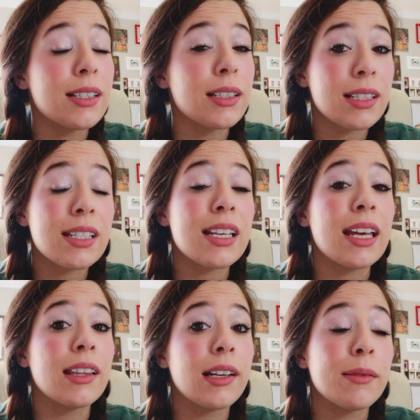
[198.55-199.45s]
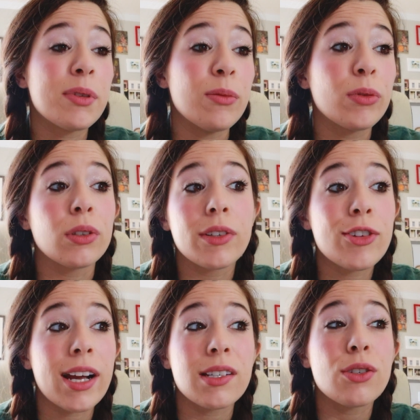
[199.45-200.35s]
does it say that people are
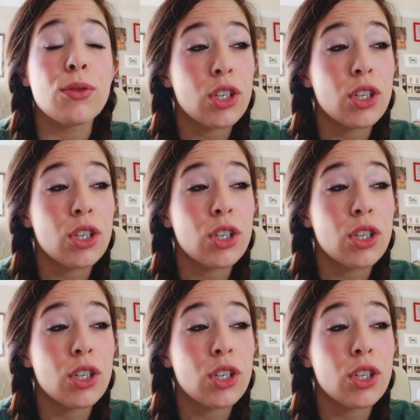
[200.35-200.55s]
attracted to